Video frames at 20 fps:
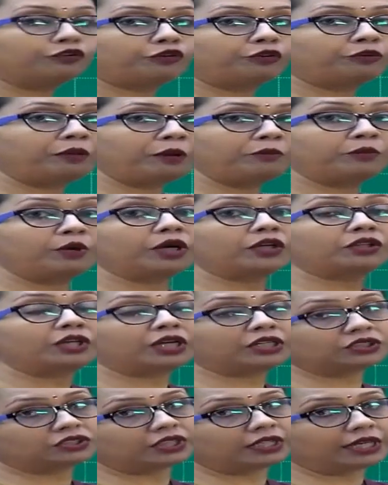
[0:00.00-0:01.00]
if you remember,
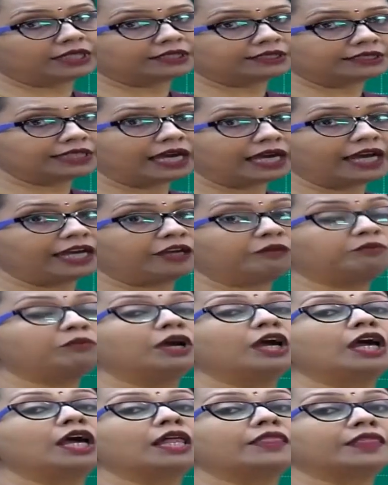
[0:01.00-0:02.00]
there is an
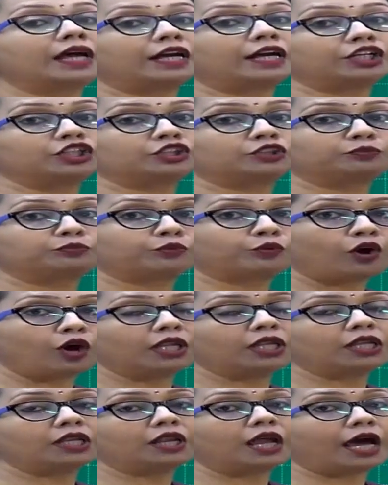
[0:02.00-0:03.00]
enzyme that is
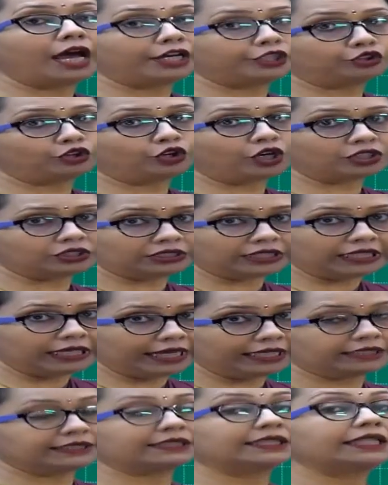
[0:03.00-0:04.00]
prolyl
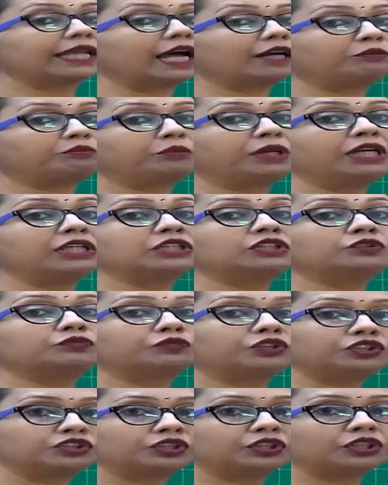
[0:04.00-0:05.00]
hydroxylase. That
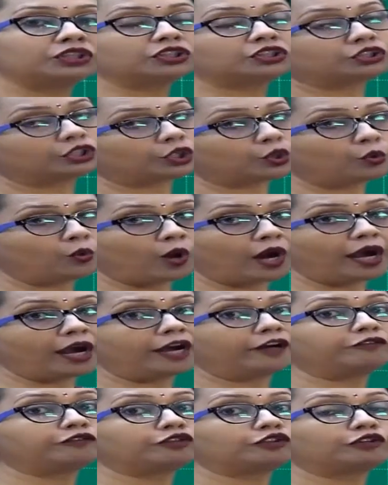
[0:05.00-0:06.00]
means which is
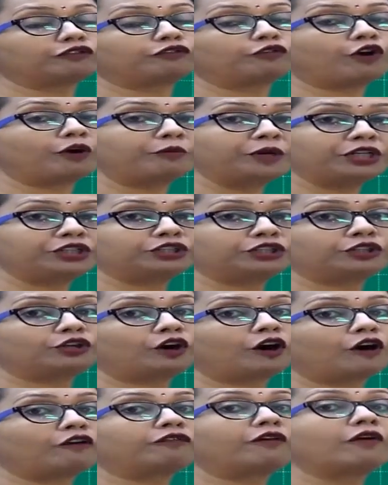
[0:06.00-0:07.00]
required for the
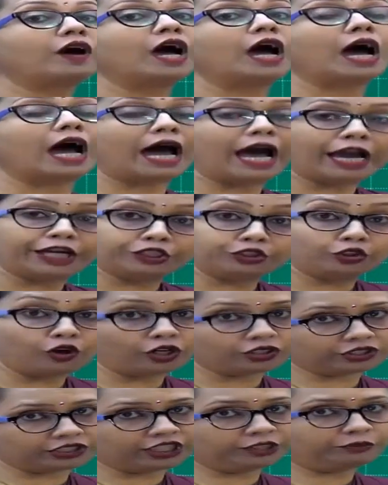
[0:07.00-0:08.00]
formation of
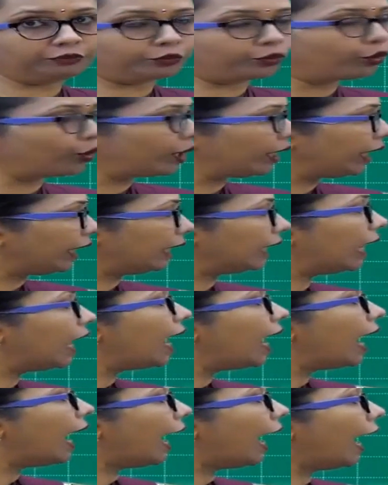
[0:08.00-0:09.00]
hydroxyproline.
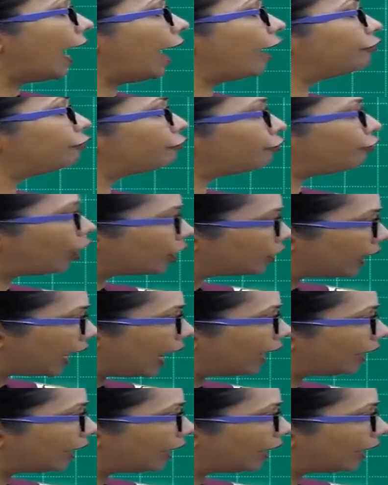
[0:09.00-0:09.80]
And for